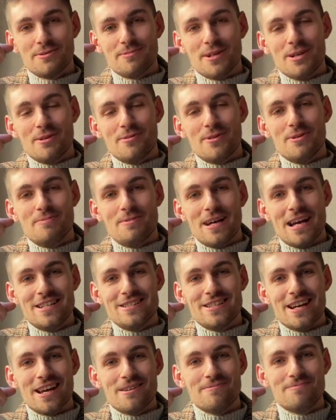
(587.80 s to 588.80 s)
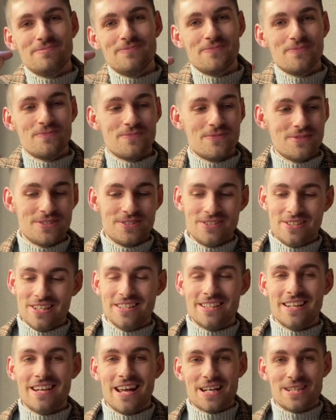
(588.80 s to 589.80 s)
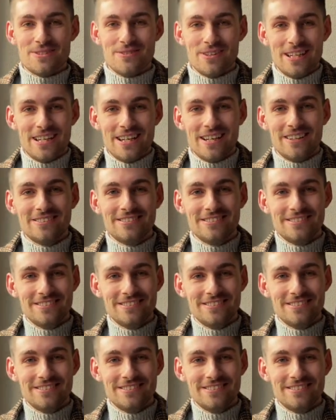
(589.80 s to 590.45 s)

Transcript: Then you're jam. See you in the next video.